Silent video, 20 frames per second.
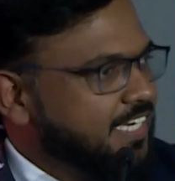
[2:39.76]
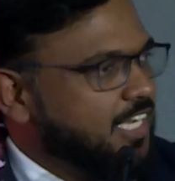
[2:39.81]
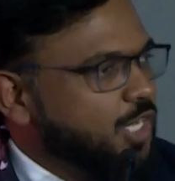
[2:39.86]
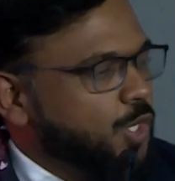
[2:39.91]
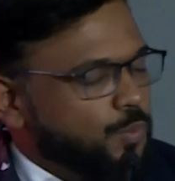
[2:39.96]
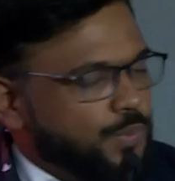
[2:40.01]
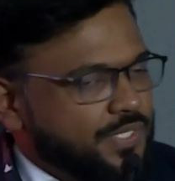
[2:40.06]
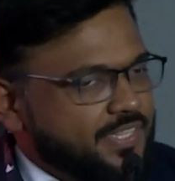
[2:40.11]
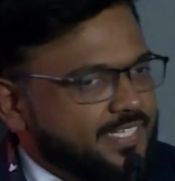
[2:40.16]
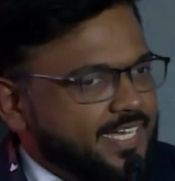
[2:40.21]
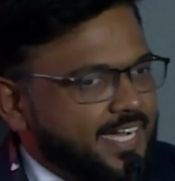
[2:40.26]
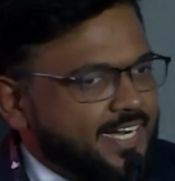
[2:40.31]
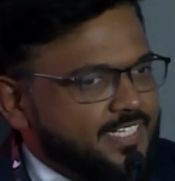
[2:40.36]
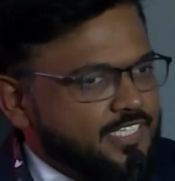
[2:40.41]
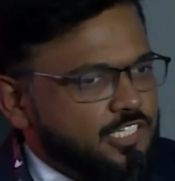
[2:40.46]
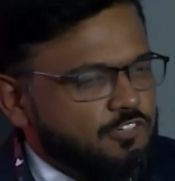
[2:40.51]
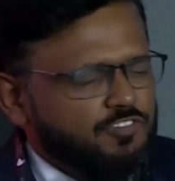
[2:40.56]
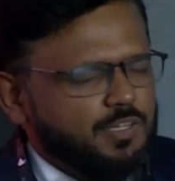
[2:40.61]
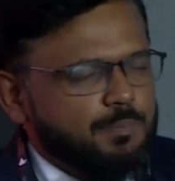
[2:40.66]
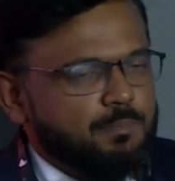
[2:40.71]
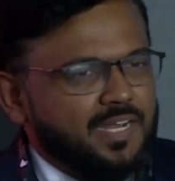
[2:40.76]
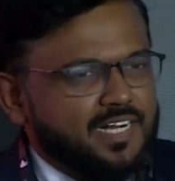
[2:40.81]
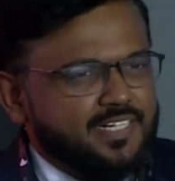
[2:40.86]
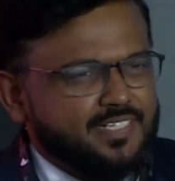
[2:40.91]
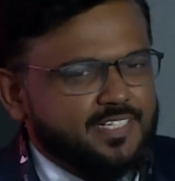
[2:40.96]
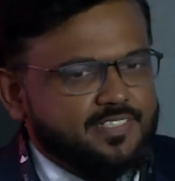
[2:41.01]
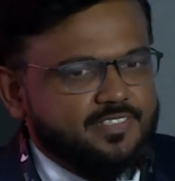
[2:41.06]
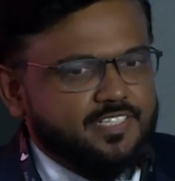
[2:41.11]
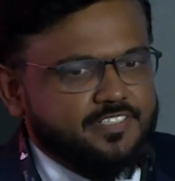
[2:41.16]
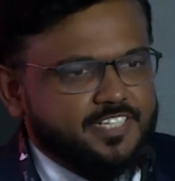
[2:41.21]
With that, we
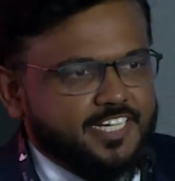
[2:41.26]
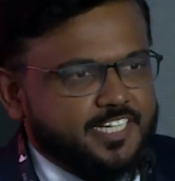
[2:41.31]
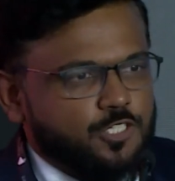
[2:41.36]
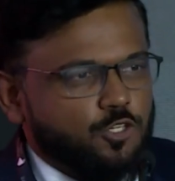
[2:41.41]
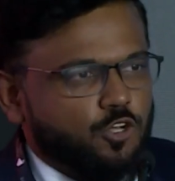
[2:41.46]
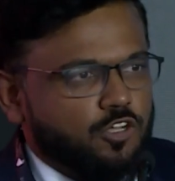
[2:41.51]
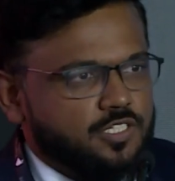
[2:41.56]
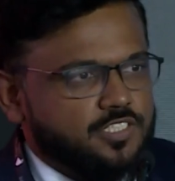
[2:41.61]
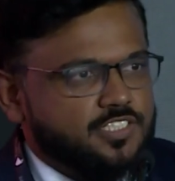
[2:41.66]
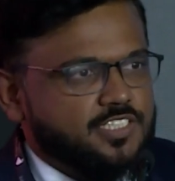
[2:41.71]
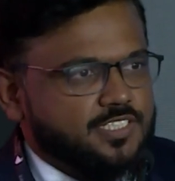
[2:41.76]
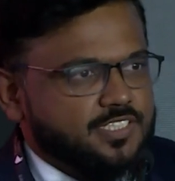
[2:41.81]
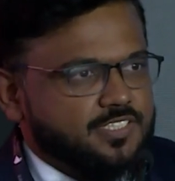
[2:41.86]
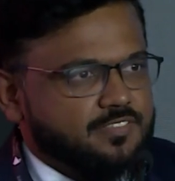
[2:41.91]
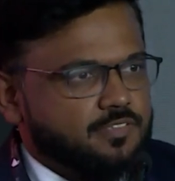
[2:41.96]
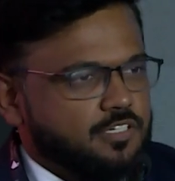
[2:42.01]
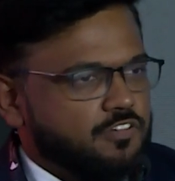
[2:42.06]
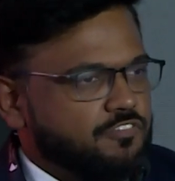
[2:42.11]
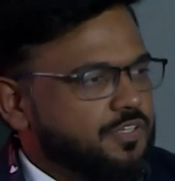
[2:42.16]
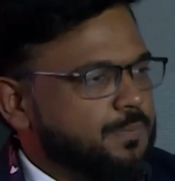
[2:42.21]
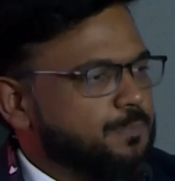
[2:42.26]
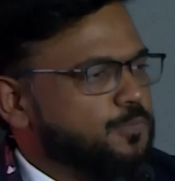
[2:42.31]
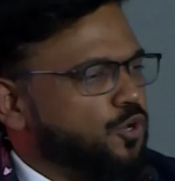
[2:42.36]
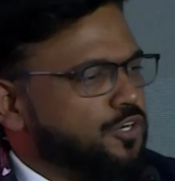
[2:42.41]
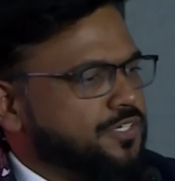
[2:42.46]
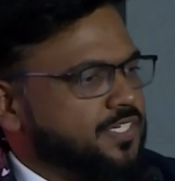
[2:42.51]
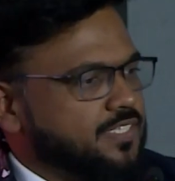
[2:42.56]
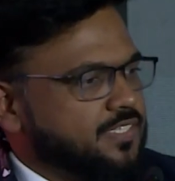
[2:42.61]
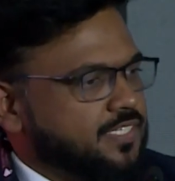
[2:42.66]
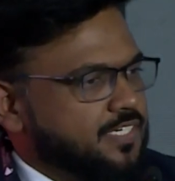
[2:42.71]
blended the technology. We
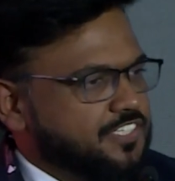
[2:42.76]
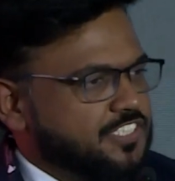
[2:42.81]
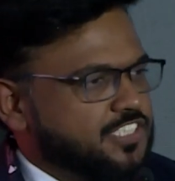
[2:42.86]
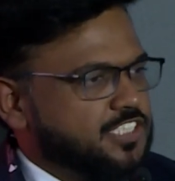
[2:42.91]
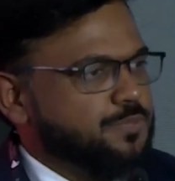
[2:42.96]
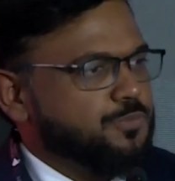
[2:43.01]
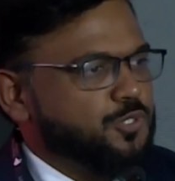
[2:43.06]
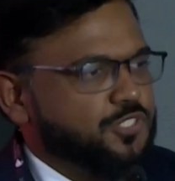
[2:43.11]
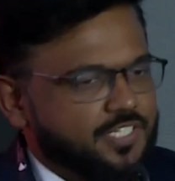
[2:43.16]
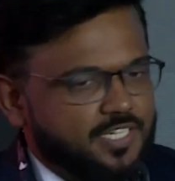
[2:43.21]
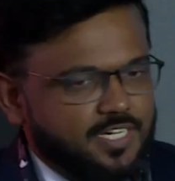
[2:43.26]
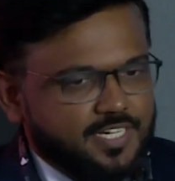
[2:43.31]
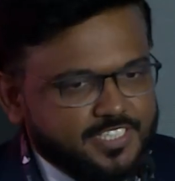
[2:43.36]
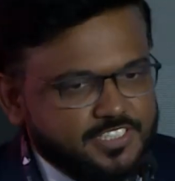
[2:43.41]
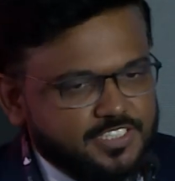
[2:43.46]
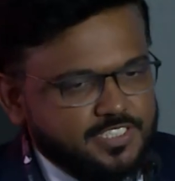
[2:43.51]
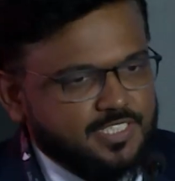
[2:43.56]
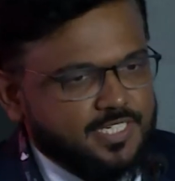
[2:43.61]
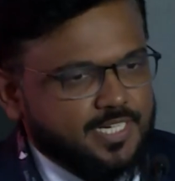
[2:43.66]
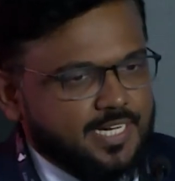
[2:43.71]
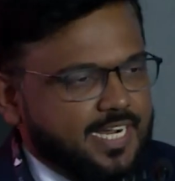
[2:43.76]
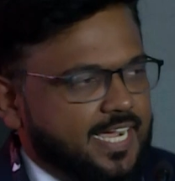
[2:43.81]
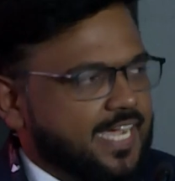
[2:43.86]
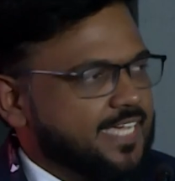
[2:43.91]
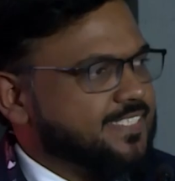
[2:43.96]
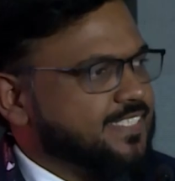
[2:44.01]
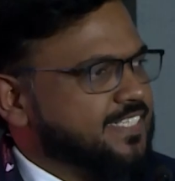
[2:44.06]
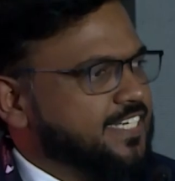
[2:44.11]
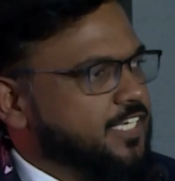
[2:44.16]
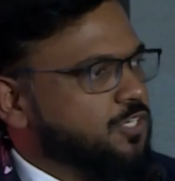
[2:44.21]
brought in the distributed ledger
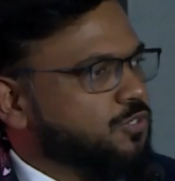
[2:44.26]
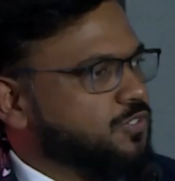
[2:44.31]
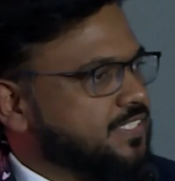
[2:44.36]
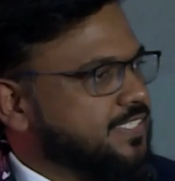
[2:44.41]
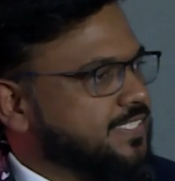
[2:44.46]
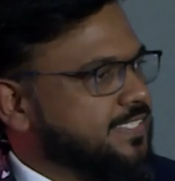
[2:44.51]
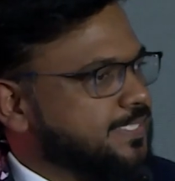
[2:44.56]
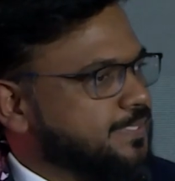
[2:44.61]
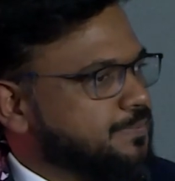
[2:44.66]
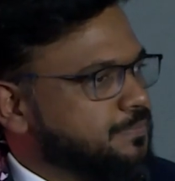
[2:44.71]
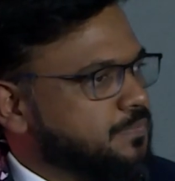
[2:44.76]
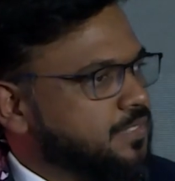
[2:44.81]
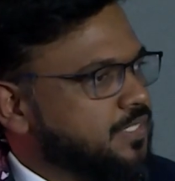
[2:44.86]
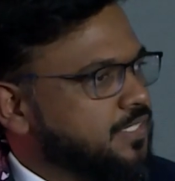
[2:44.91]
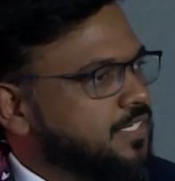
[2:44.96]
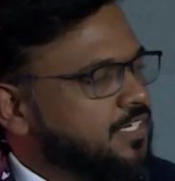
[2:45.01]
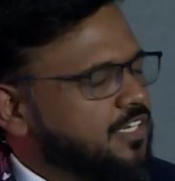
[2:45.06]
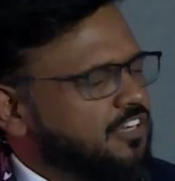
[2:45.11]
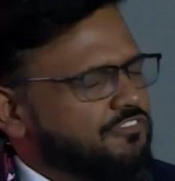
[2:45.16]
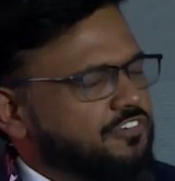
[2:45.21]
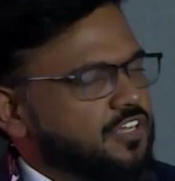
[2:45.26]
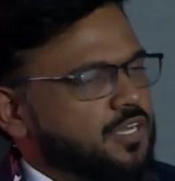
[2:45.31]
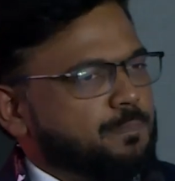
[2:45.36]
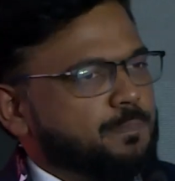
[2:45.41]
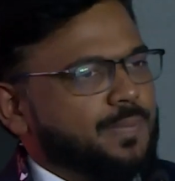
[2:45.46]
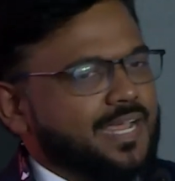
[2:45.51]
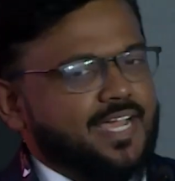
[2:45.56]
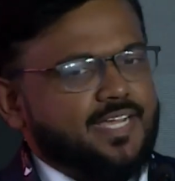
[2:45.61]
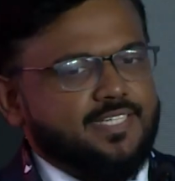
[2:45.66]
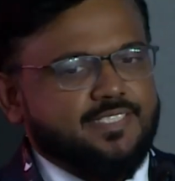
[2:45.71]
as an ecosystem where
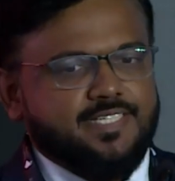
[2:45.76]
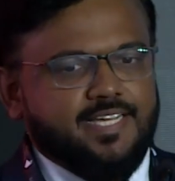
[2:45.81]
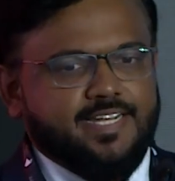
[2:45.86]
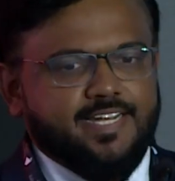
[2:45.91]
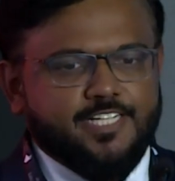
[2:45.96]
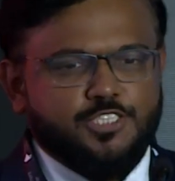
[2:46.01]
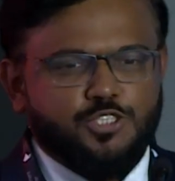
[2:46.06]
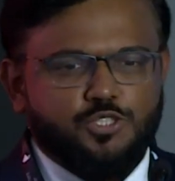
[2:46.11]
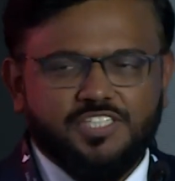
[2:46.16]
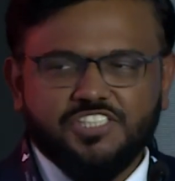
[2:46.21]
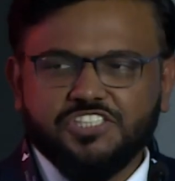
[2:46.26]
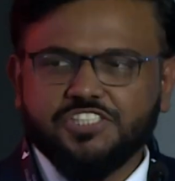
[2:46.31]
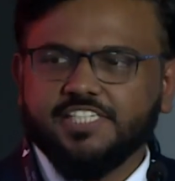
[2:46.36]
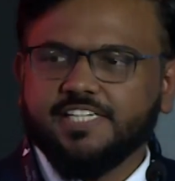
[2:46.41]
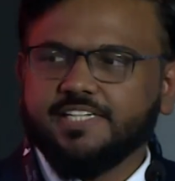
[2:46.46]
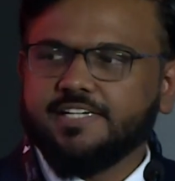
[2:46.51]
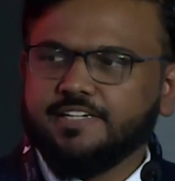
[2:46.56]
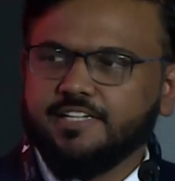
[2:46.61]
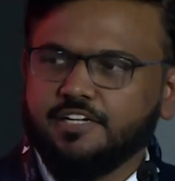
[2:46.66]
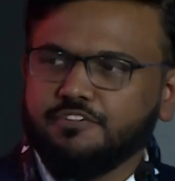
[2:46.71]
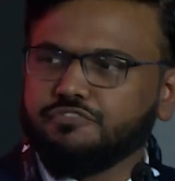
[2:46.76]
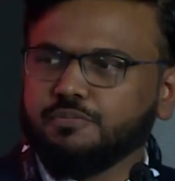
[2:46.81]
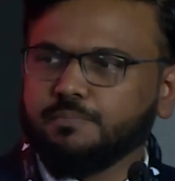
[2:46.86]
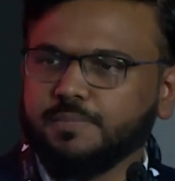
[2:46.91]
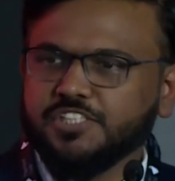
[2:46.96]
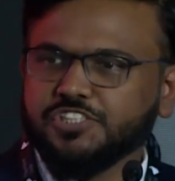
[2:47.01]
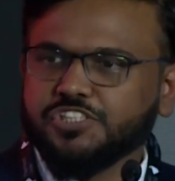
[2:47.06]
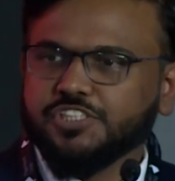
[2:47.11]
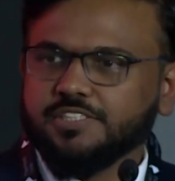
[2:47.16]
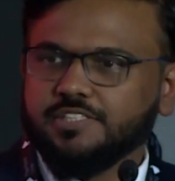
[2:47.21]
banks can actually share an
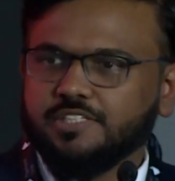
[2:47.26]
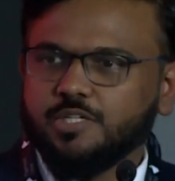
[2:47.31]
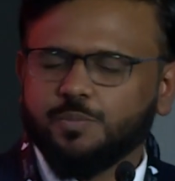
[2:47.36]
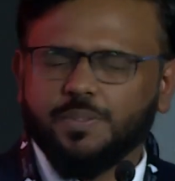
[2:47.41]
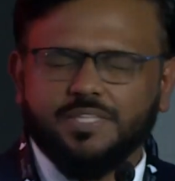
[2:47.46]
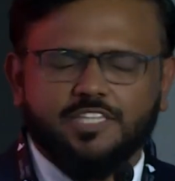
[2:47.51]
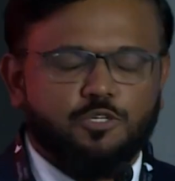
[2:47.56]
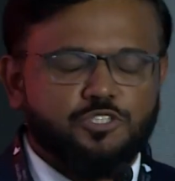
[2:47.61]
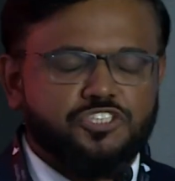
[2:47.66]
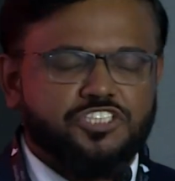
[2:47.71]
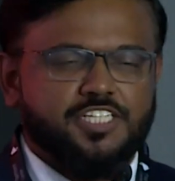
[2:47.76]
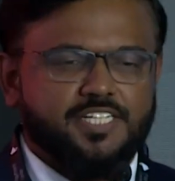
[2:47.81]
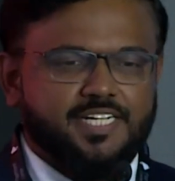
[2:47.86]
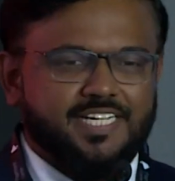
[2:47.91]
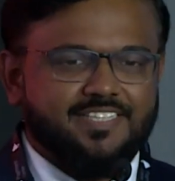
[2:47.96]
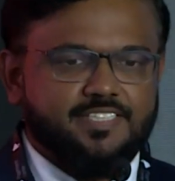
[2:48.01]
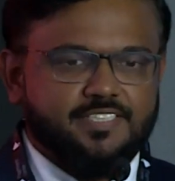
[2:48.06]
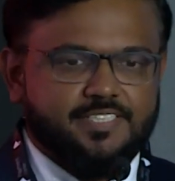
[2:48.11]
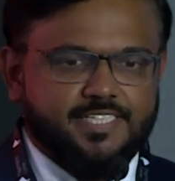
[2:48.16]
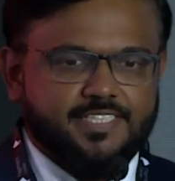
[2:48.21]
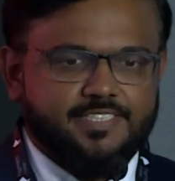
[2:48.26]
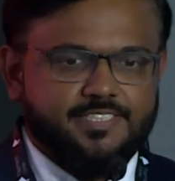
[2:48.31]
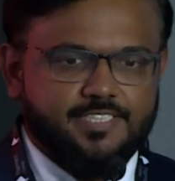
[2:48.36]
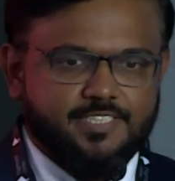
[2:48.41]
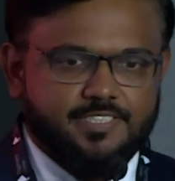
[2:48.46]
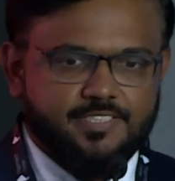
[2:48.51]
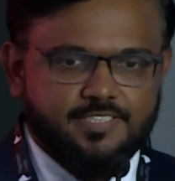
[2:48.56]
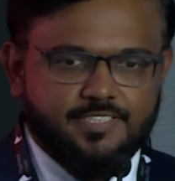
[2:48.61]
information without sharing the data.